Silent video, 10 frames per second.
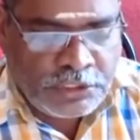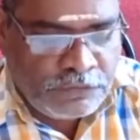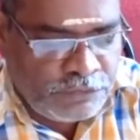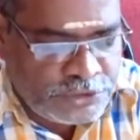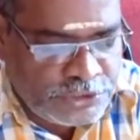
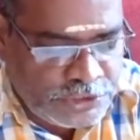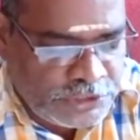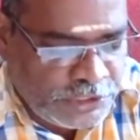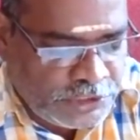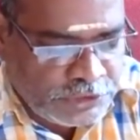
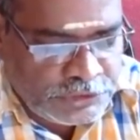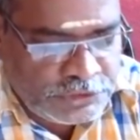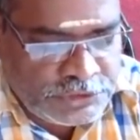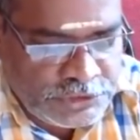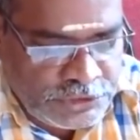Facilitator, the
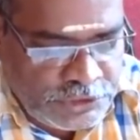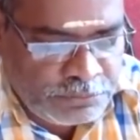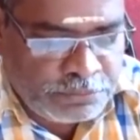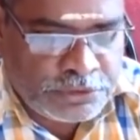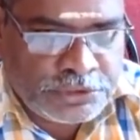senior
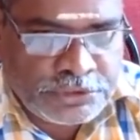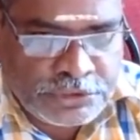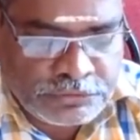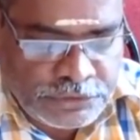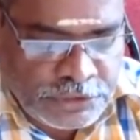persons of
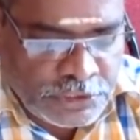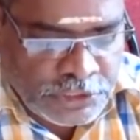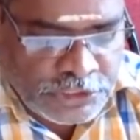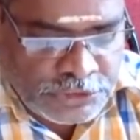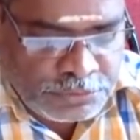the
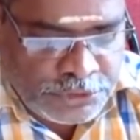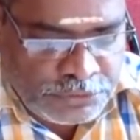specific